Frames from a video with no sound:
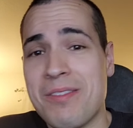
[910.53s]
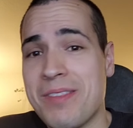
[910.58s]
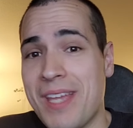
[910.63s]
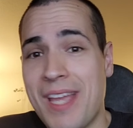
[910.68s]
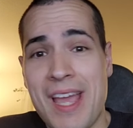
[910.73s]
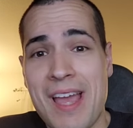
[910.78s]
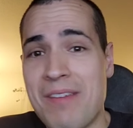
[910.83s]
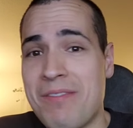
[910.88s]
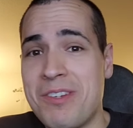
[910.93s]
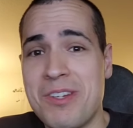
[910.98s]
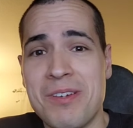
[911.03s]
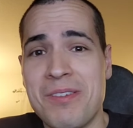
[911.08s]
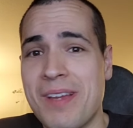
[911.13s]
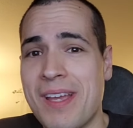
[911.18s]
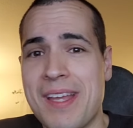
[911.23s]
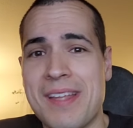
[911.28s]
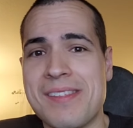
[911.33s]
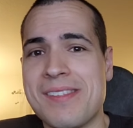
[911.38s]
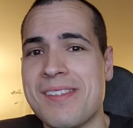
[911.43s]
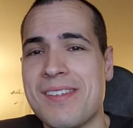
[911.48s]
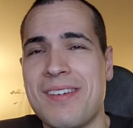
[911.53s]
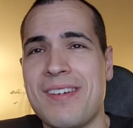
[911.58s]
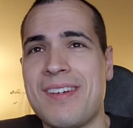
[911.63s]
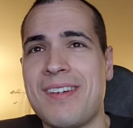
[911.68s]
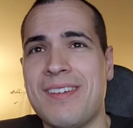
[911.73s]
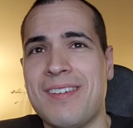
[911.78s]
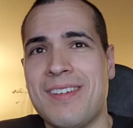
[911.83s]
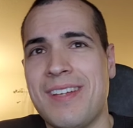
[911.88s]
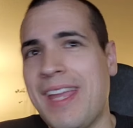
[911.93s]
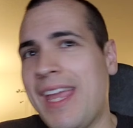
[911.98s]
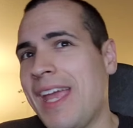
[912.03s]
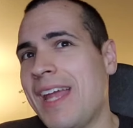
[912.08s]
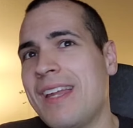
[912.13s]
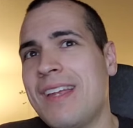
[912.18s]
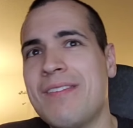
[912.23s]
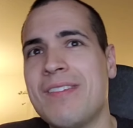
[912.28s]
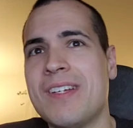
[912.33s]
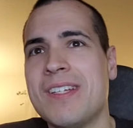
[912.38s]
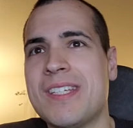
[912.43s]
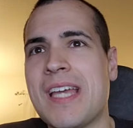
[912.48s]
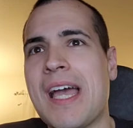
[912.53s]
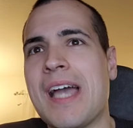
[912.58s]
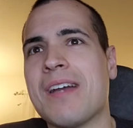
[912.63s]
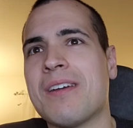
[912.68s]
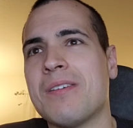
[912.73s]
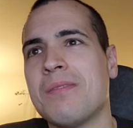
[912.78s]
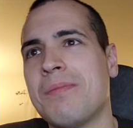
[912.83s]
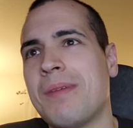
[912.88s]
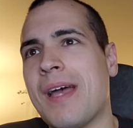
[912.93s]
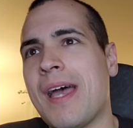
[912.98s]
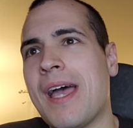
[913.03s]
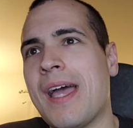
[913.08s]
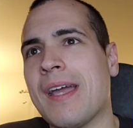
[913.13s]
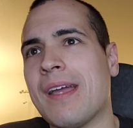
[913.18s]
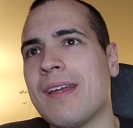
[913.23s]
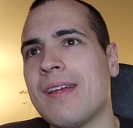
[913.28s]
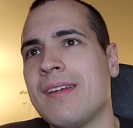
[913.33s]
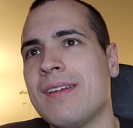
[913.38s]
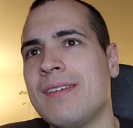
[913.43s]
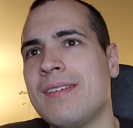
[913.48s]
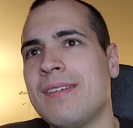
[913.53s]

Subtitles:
they have no answer, can't even attack her back.